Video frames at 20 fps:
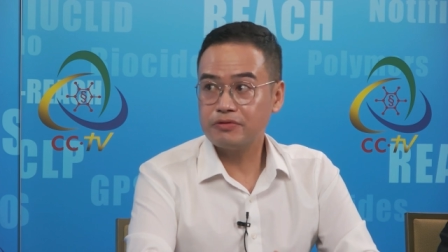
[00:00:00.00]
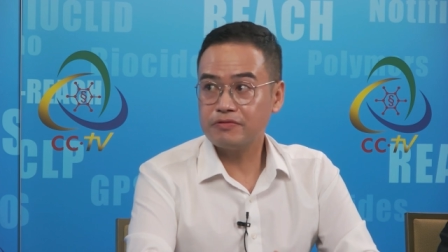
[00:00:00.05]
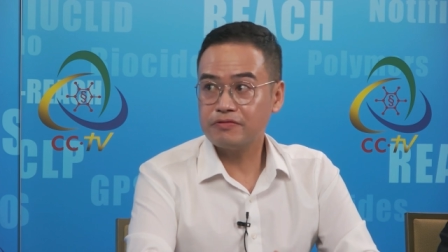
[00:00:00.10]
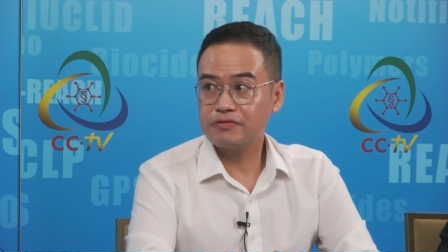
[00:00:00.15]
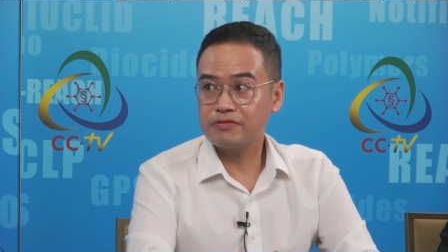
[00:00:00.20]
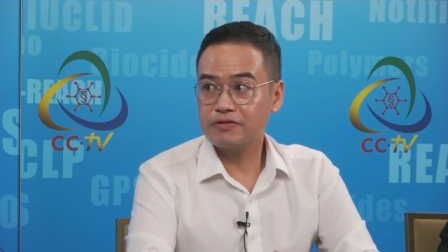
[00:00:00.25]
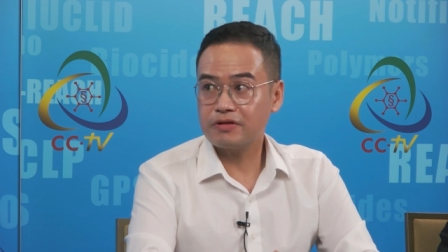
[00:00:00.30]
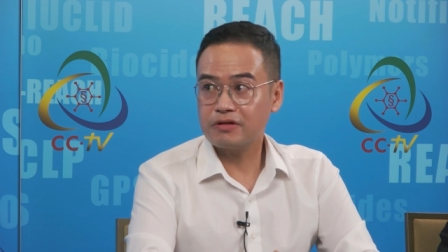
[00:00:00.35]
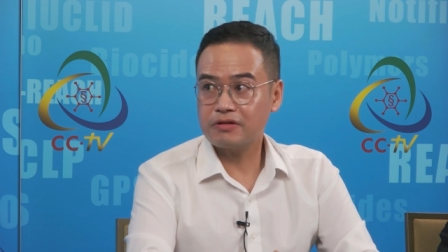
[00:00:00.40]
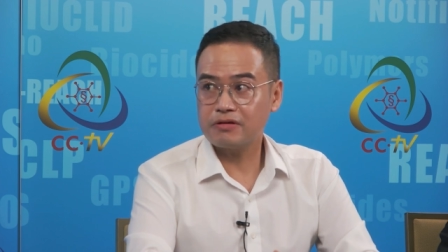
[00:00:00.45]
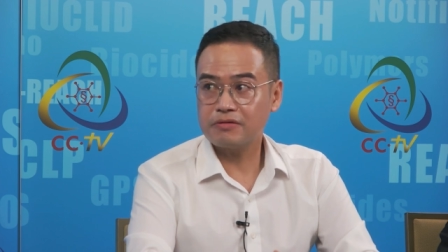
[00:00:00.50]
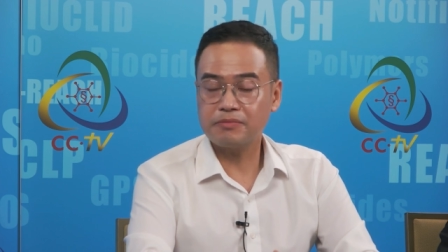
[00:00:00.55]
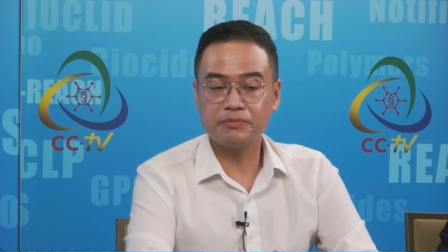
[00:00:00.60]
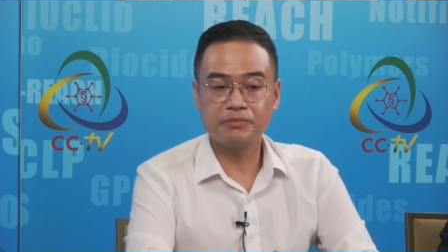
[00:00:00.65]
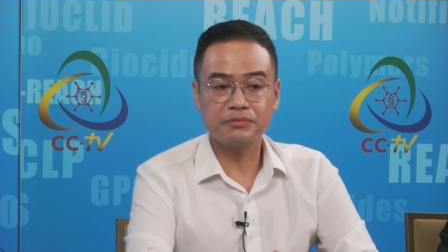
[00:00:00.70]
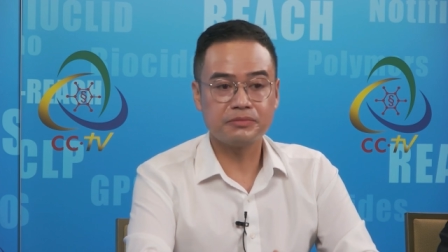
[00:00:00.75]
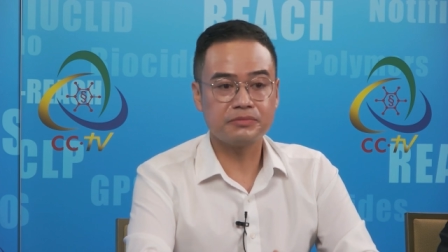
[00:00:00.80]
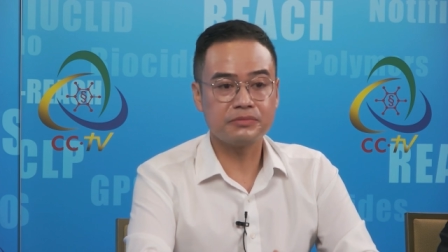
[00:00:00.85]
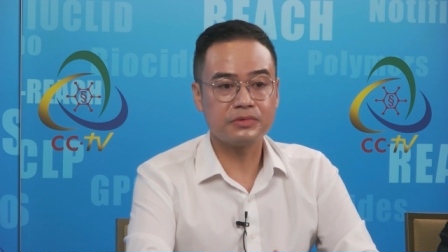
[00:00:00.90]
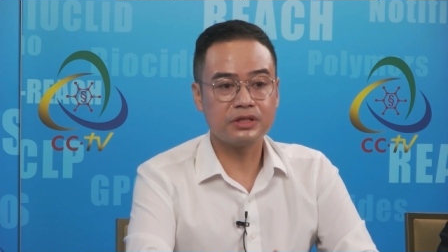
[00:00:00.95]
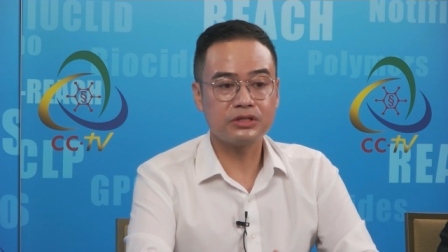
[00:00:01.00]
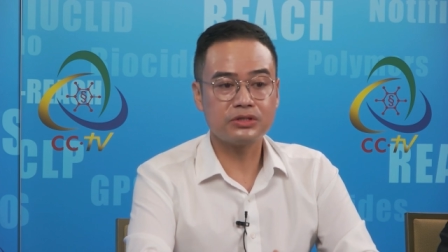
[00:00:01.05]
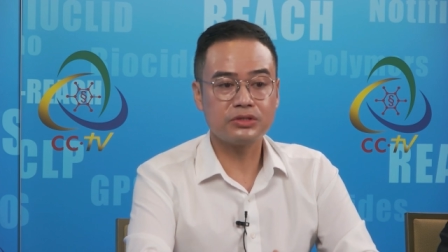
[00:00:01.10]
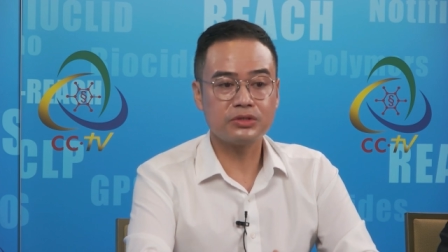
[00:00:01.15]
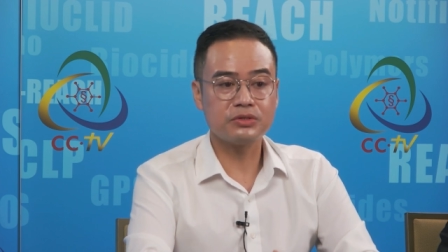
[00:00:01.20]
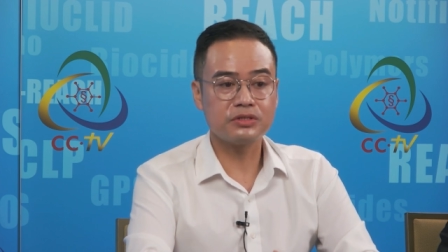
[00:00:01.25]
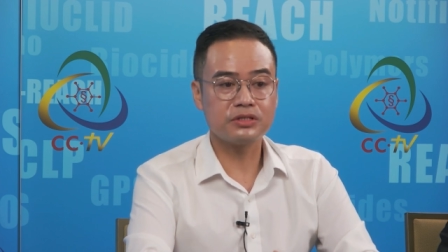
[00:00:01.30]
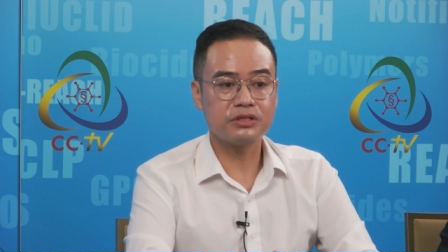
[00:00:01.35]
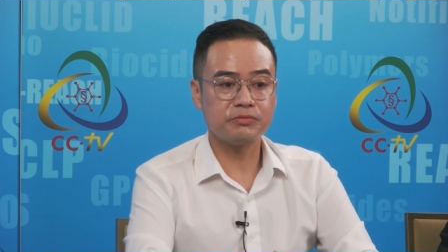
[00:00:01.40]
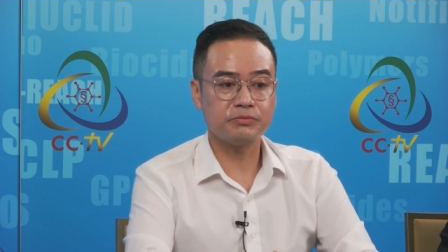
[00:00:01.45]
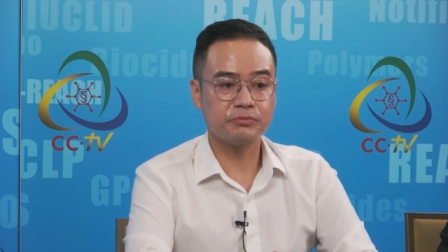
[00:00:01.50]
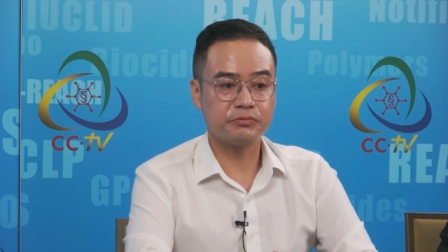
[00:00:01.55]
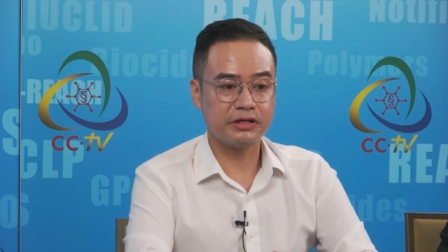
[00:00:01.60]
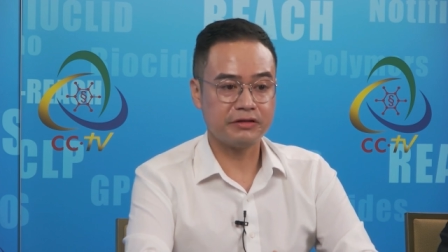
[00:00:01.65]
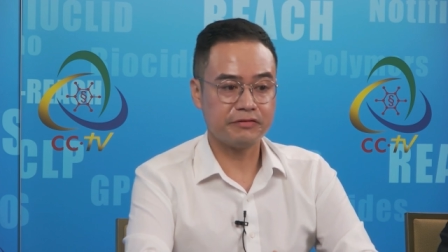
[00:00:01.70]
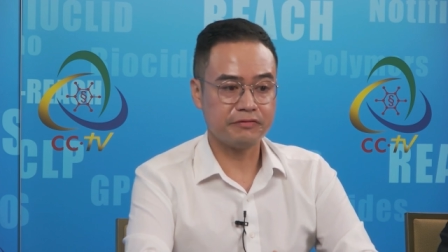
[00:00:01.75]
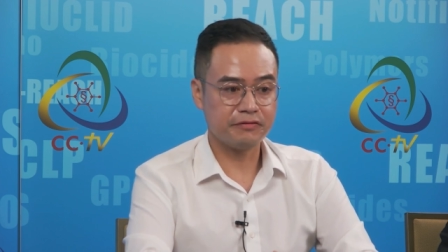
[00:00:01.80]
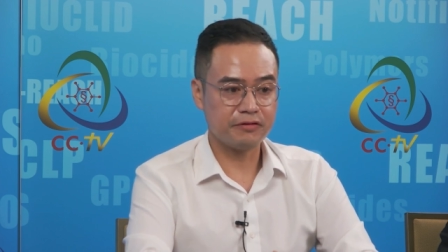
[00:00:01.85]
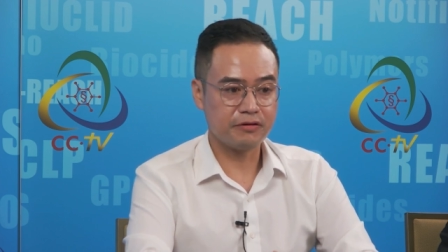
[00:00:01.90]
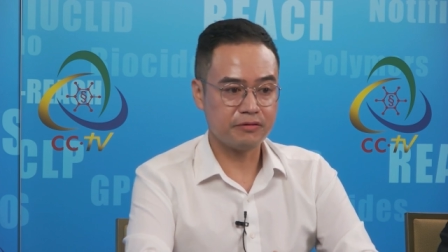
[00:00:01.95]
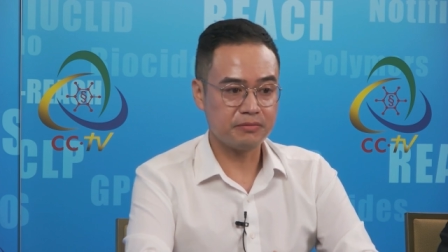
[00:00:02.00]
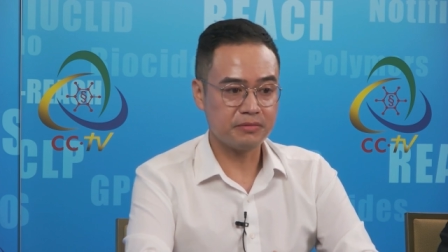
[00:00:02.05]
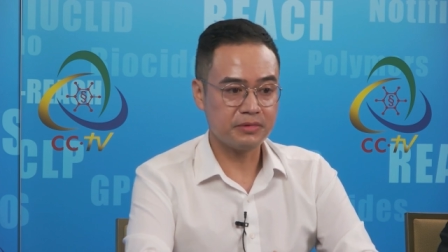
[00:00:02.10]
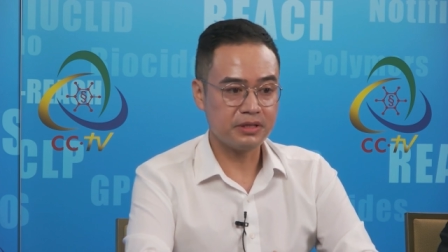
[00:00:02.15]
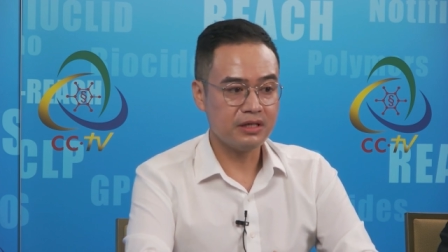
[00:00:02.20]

for, uh, to the platform,